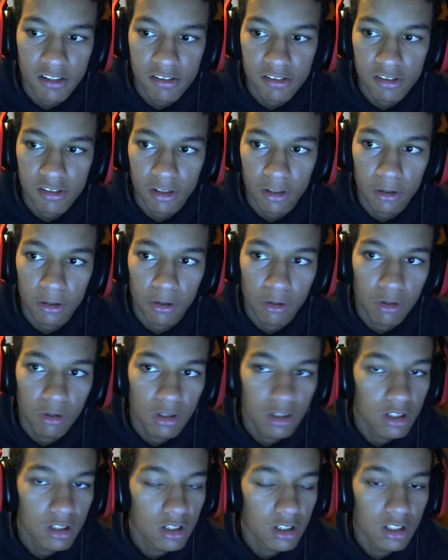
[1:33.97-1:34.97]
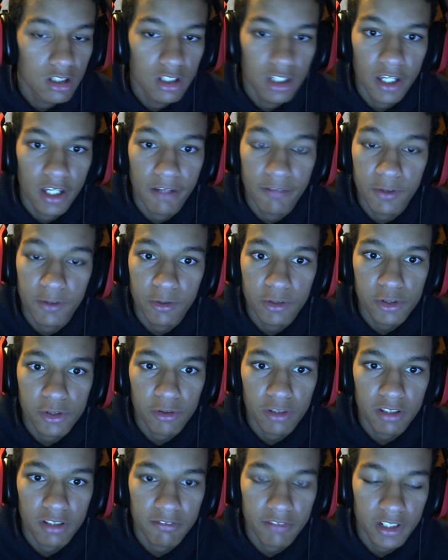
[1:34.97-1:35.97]
So if you enjoy
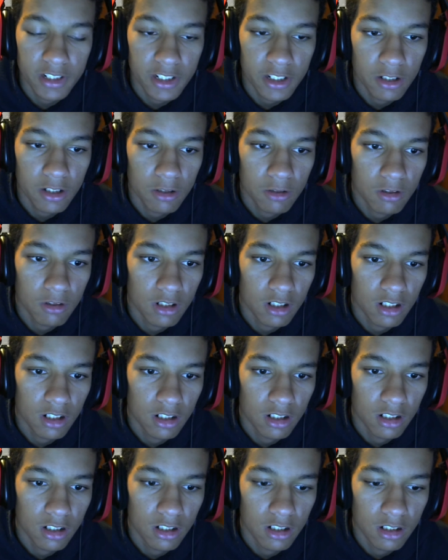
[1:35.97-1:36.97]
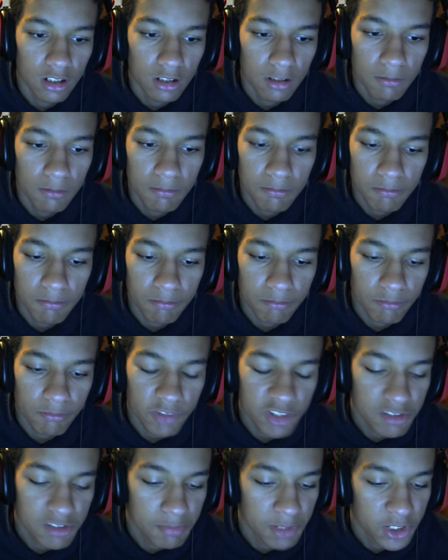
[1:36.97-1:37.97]
the video, uh,
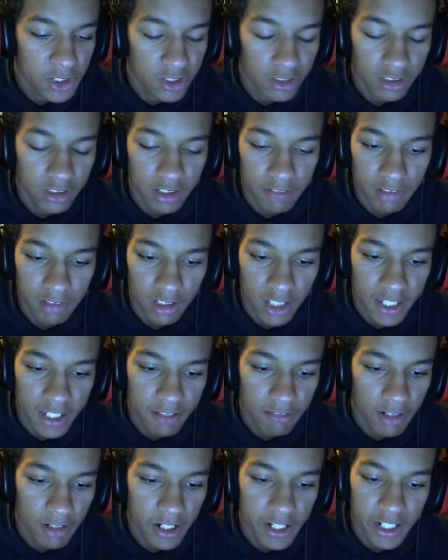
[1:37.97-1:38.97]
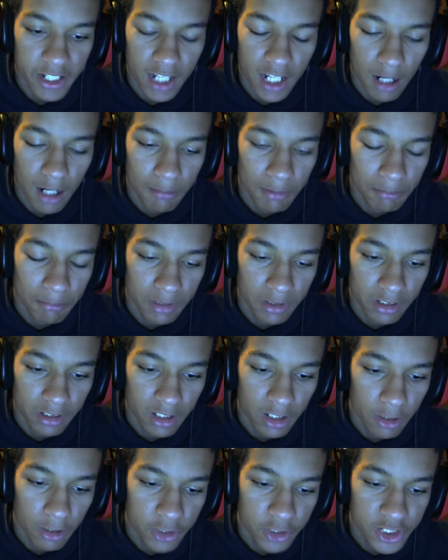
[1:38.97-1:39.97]
tips, be sure to leave a like, rating, comment
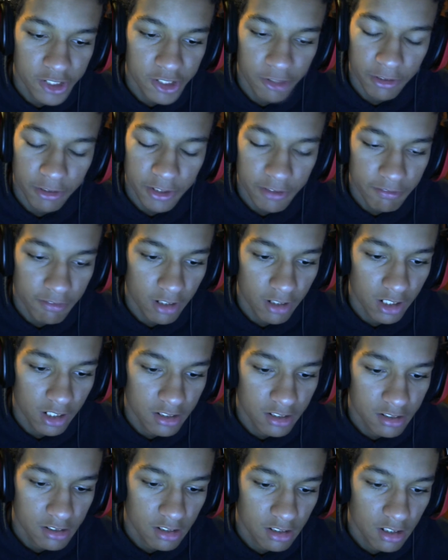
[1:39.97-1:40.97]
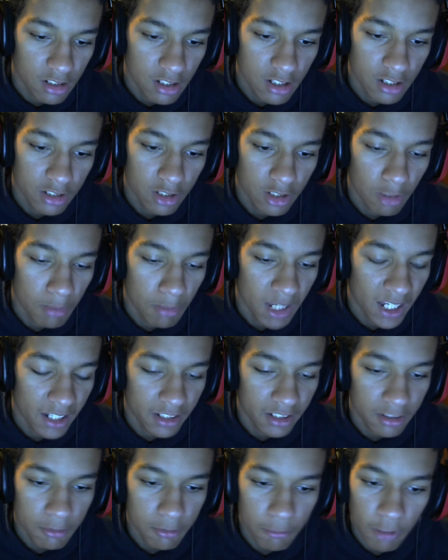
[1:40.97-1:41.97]
below, share with your friends. Go back,
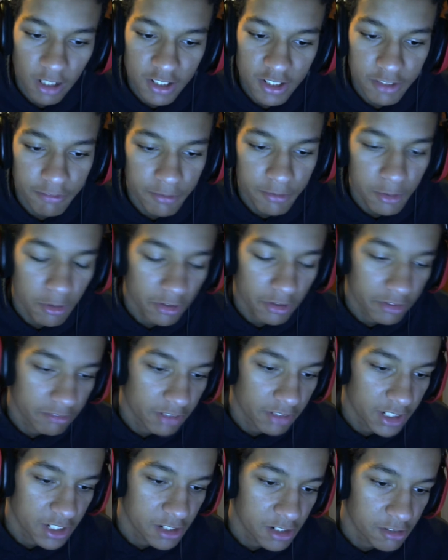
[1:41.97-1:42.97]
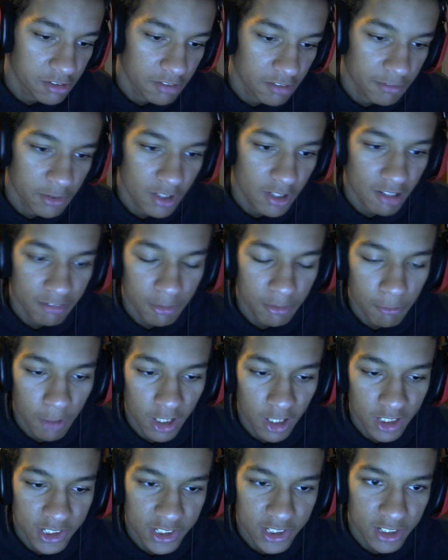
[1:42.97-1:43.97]
watch a few other videos if you haven't
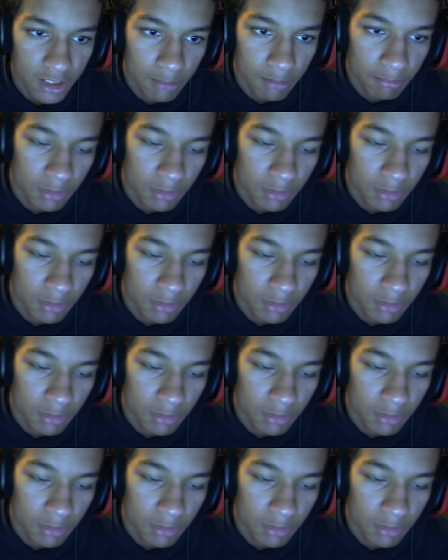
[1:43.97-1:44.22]
watched them.